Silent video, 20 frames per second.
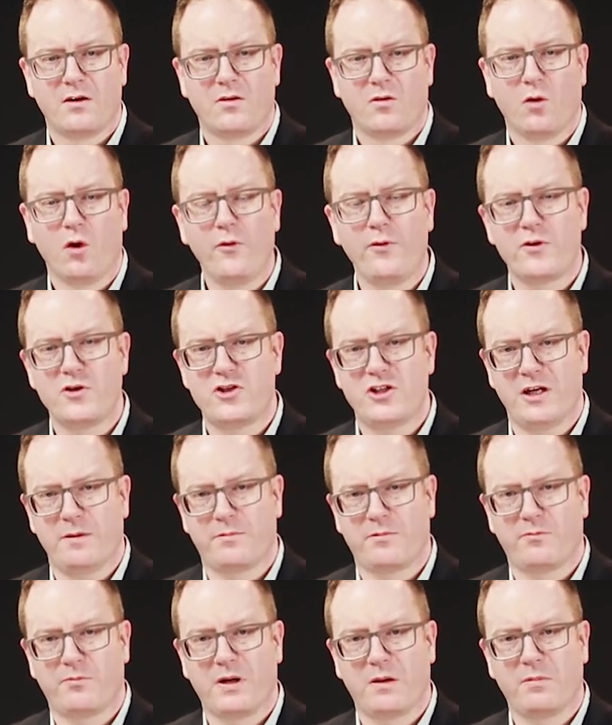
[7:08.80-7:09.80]

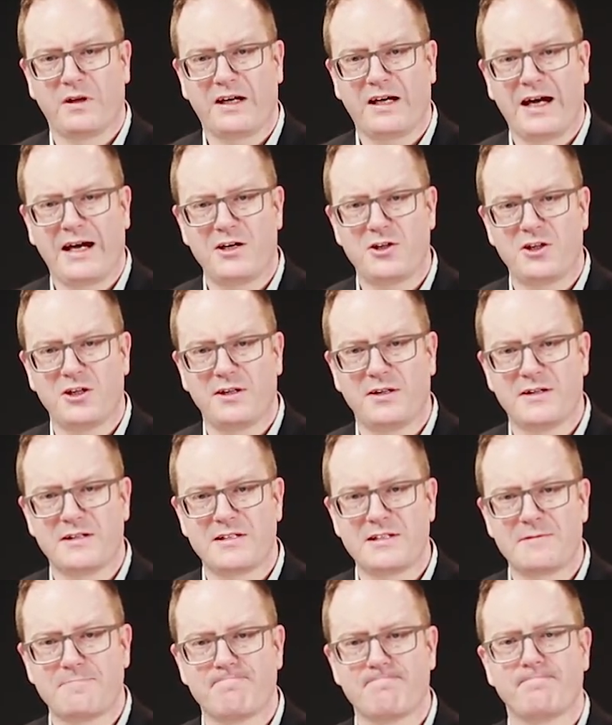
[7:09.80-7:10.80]
Authorship of
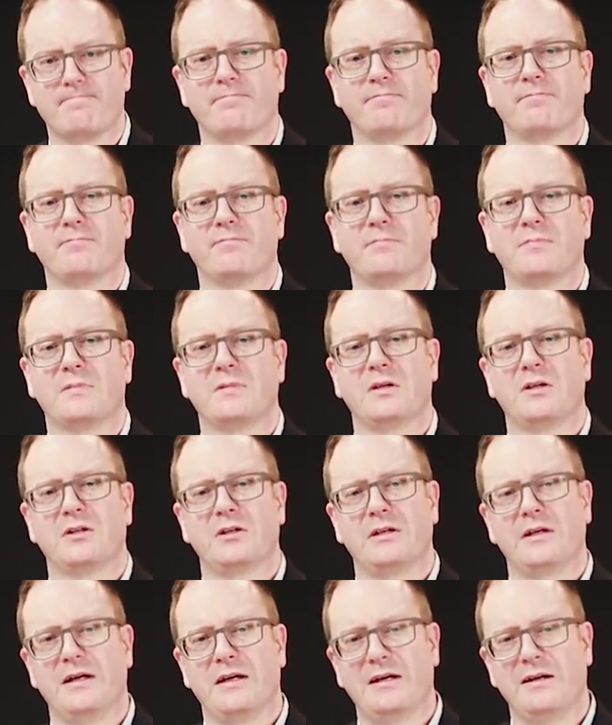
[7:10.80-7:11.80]
publications
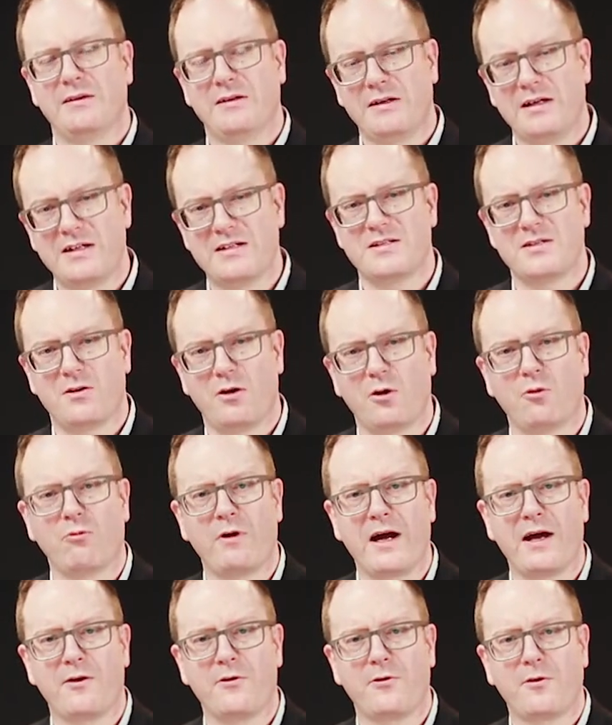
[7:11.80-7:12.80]
is
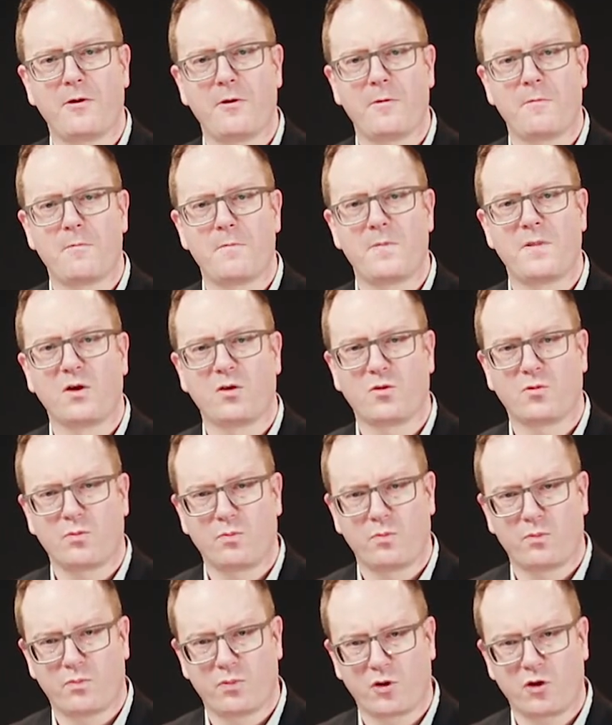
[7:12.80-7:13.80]
around
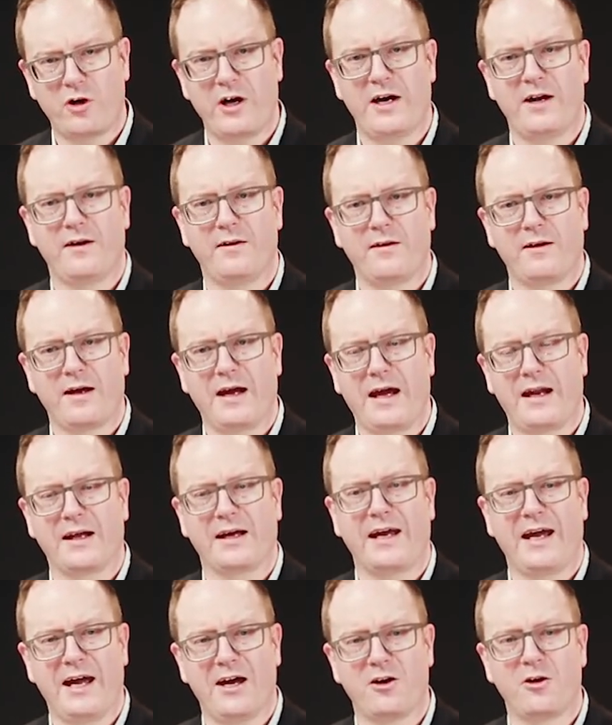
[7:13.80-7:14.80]
credit and
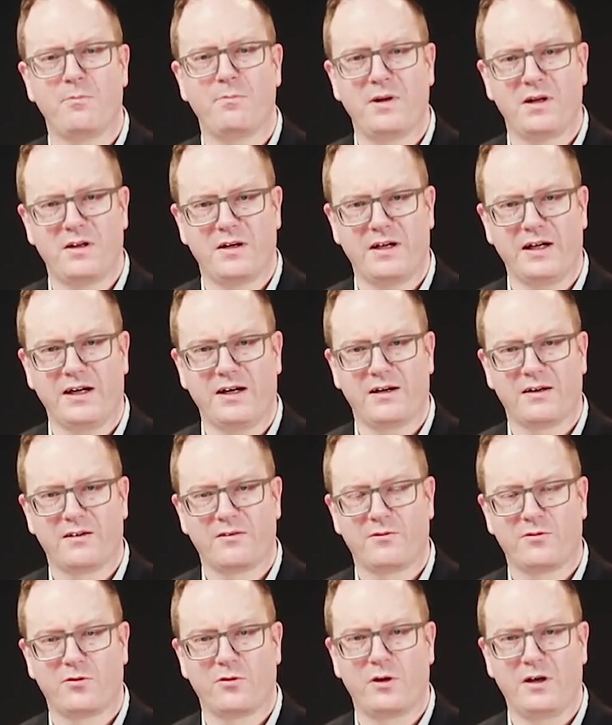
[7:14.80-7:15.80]
accountability
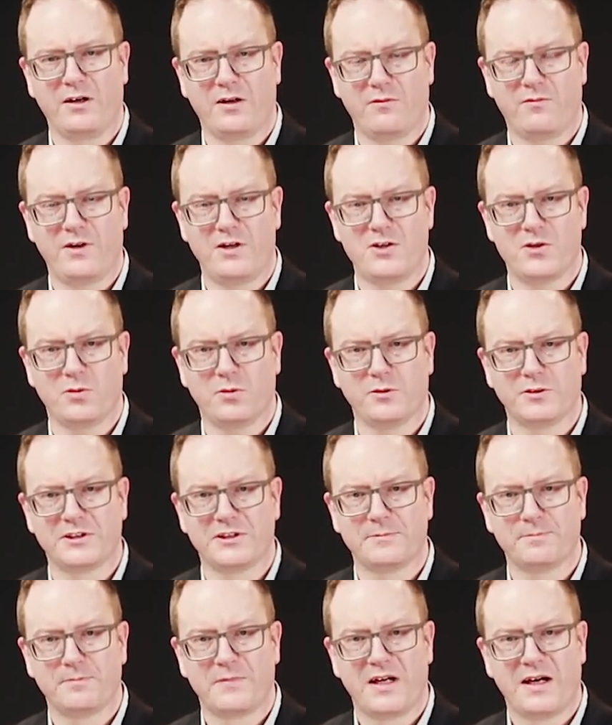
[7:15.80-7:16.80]
for
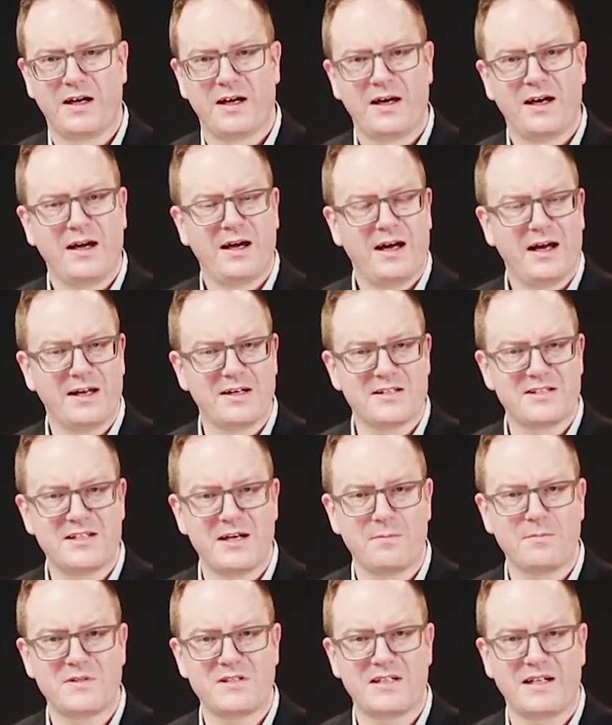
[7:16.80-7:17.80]
individuals, and
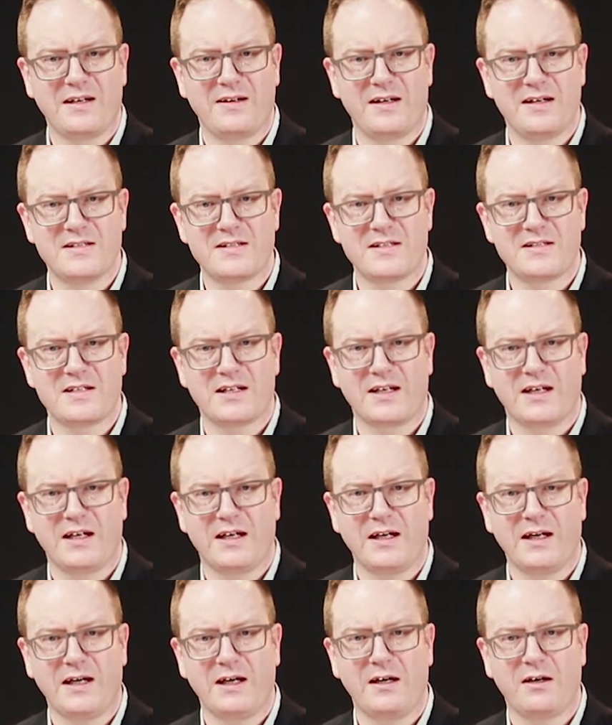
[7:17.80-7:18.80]
some see this as a
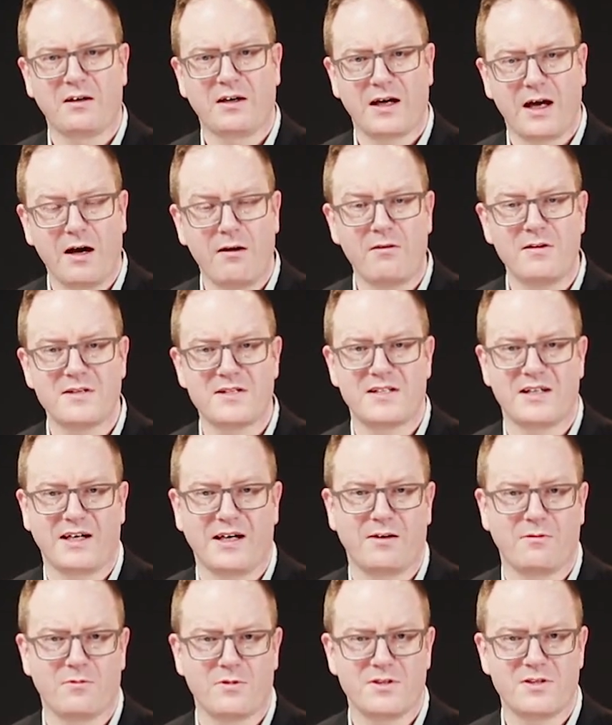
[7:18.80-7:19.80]
key
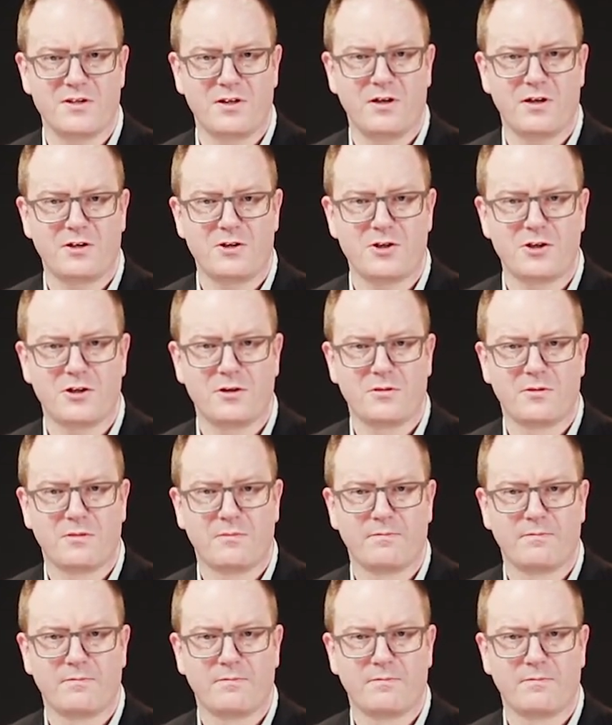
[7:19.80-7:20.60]
currency in research.